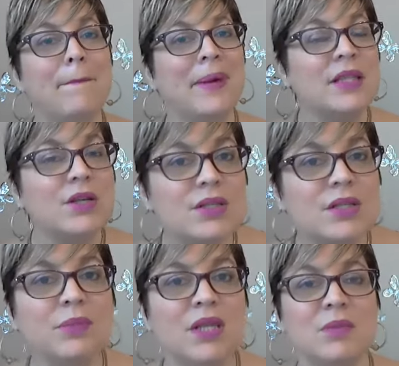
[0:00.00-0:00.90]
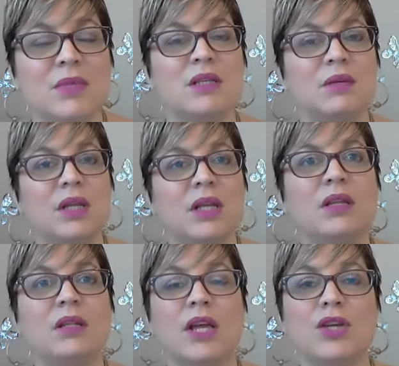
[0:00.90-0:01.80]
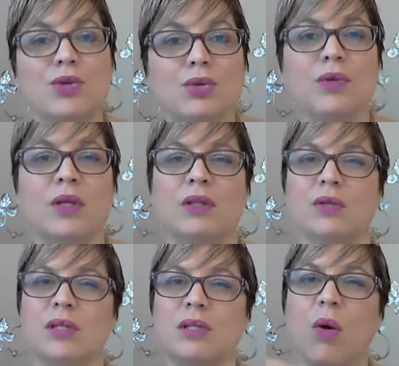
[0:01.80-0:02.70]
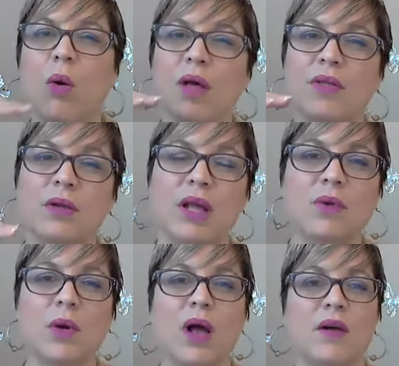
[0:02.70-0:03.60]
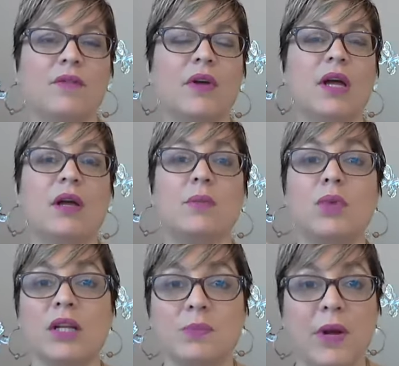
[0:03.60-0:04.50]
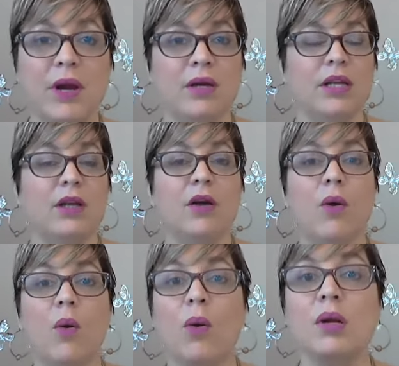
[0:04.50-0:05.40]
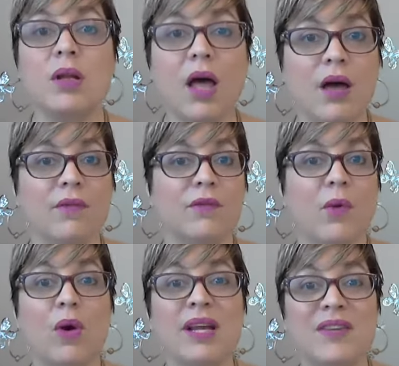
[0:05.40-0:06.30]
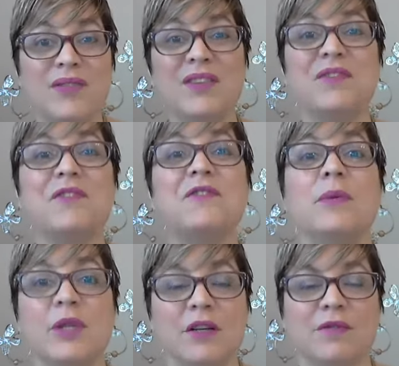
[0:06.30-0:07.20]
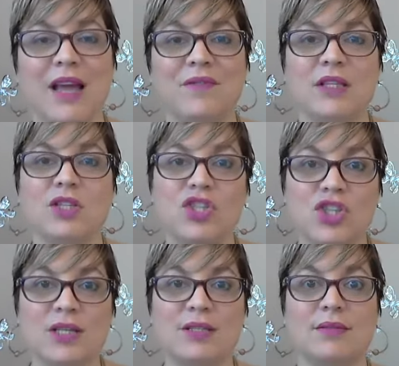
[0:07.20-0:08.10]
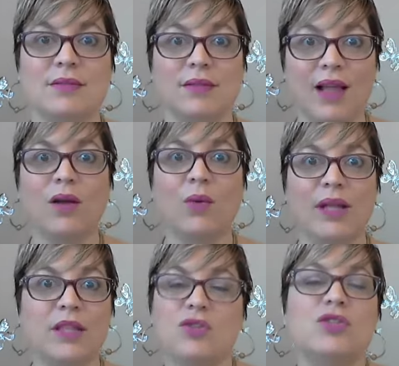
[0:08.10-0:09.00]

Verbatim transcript: but there's something missing, meaning that you know that there's this whole other level of prosperity or love, or even the fulfillment of life that's just not quite there.